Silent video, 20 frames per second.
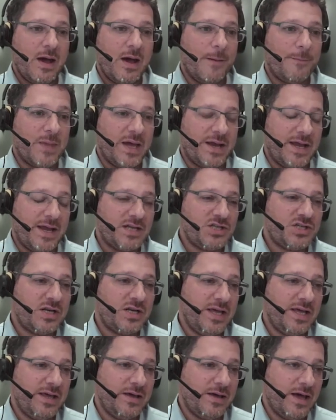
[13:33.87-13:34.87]
And
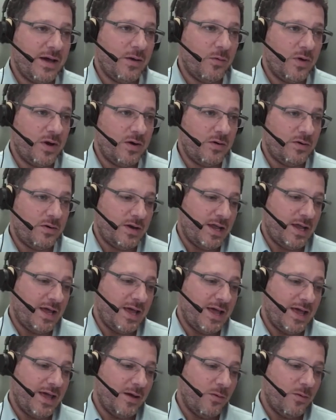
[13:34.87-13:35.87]
actually, when
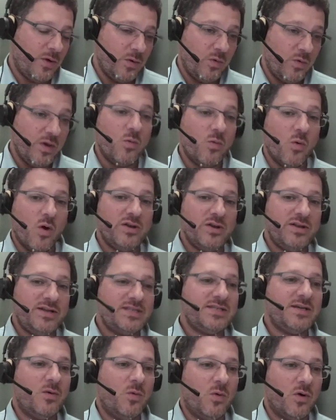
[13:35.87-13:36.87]
we won
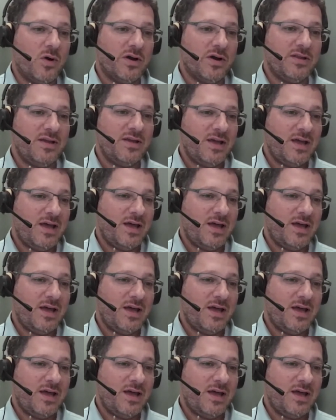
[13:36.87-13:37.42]
this award,